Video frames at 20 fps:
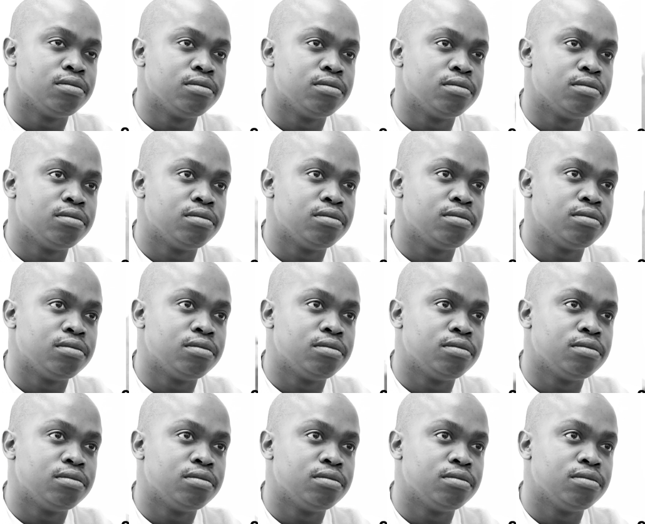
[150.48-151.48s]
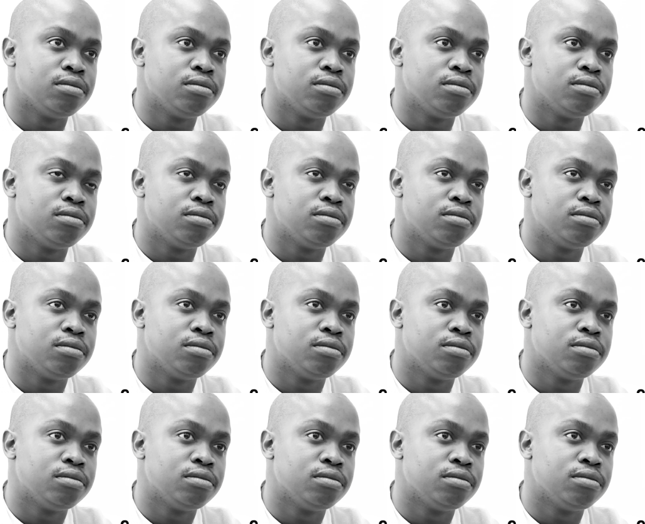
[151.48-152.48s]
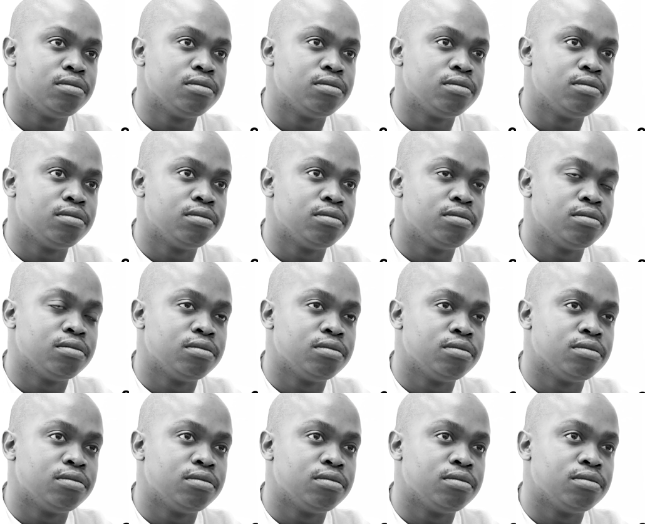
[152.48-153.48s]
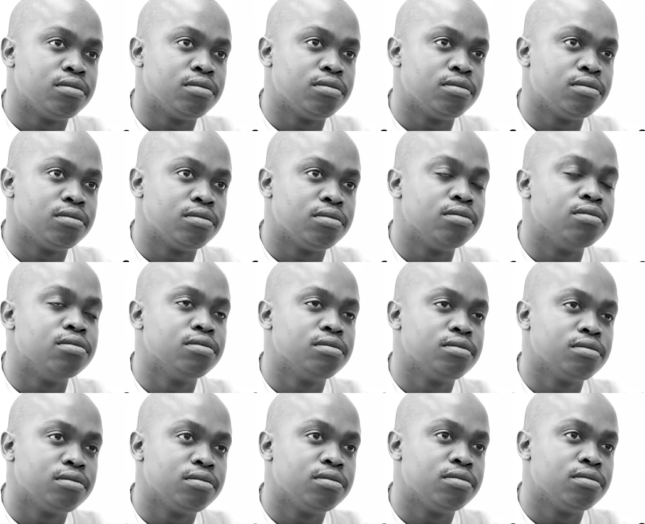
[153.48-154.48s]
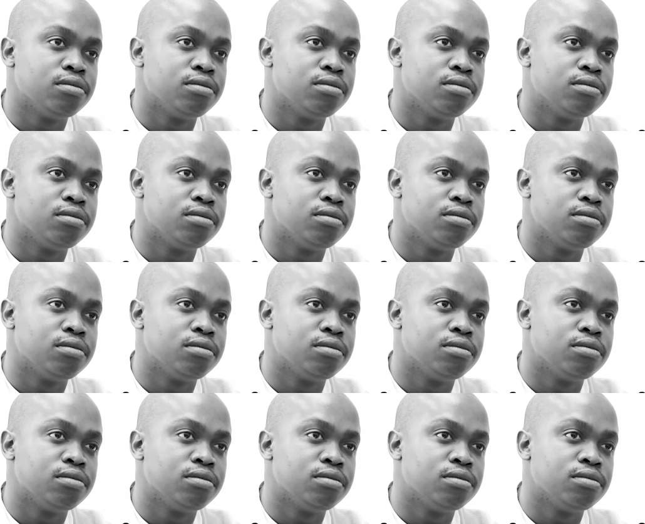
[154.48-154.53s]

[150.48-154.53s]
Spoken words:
No words are spoken by the person on screen.